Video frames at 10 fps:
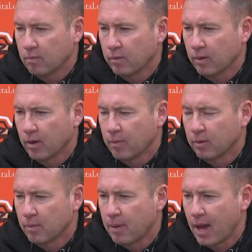we are able
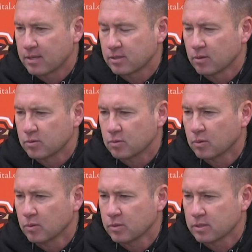to pass those
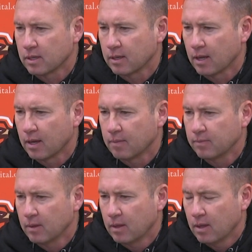rules and
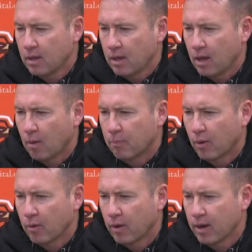help
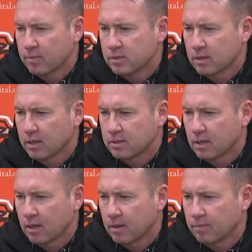programs that
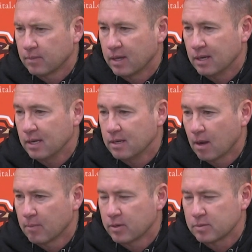that need
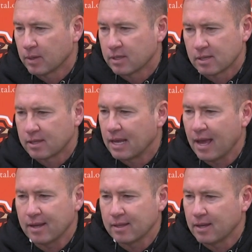numbers, because at the
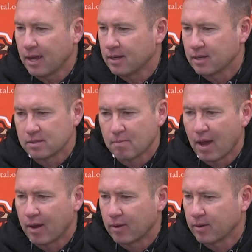end of the day, it doesn't
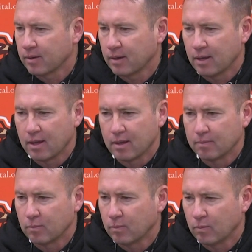matter.
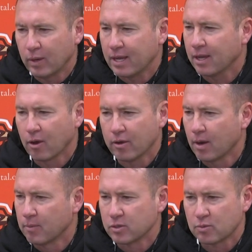We can get our
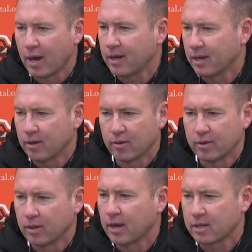numbers right here
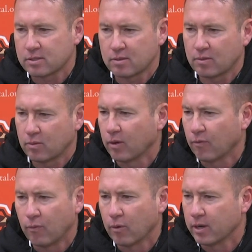in the next 3 or
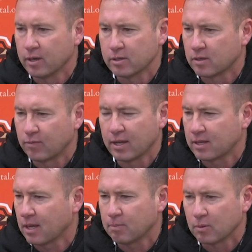4 years if they
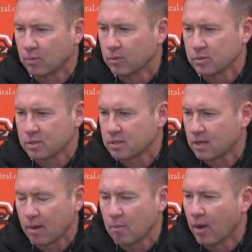keep the rules the
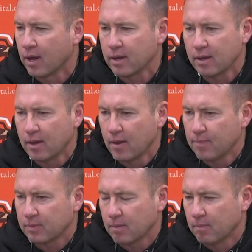same way.
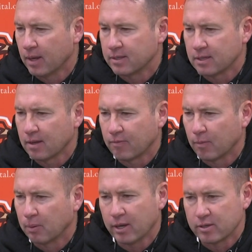But for
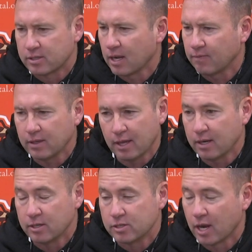player safety, they
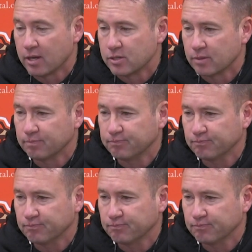need to change it.